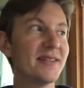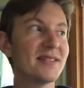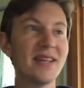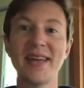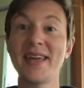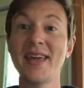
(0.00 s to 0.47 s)

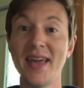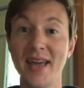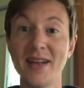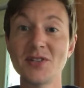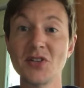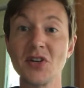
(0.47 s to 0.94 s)
It's like
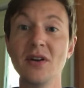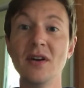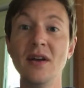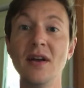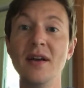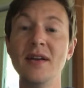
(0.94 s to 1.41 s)
cancer.
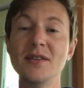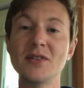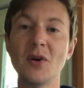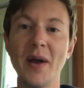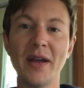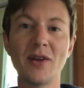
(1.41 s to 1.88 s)

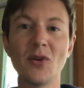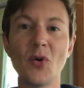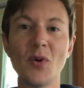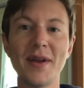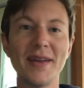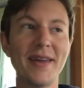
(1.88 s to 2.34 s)
So
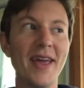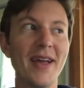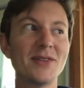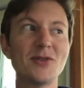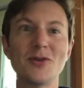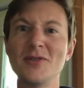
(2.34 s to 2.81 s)
ignoring
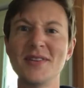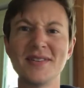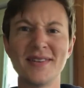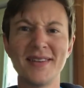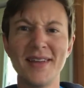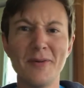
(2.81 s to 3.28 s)
cancer
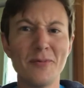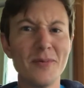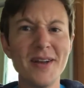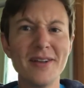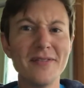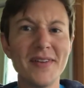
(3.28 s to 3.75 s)
doesn't get
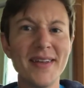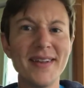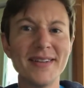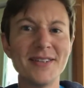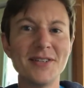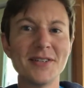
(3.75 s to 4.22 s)
rid of it.
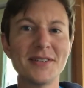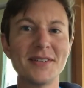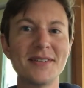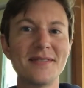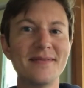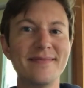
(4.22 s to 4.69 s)
It
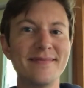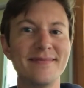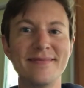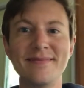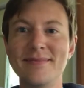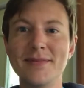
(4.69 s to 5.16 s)
just,
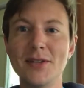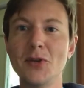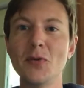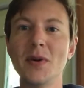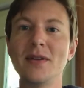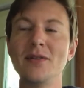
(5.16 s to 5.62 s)

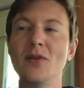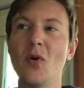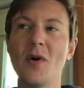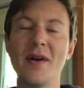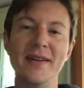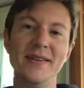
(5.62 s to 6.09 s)
you
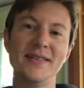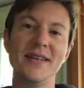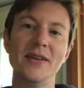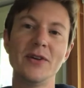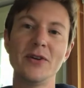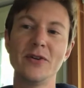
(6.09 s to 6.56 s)
ignore it
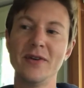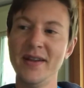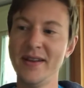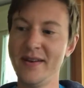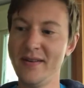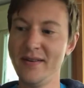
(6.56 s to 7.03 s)
until you're
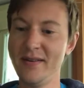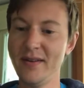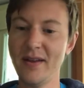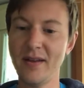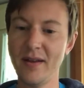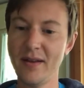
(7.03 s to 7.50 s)
in
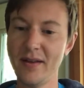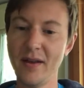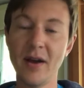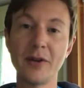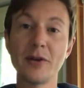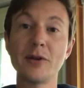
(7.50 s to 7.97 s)

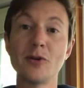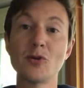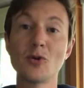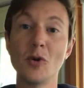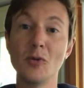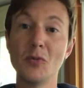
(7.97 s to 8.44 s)

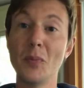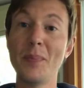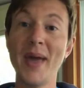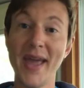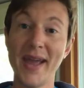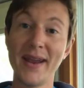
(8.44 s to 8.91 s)
uncontrollable
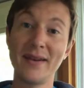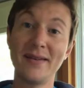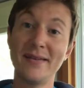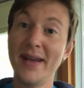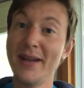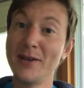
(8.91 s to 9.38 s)

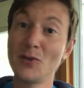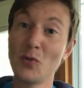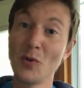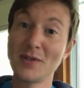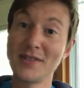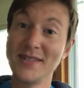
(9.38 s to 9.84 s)
pain, headed
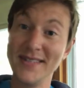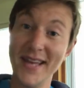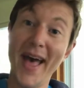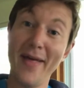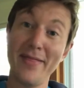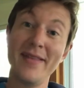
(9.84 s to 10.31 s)
towards
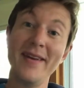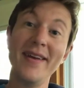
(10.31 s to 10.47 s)
death.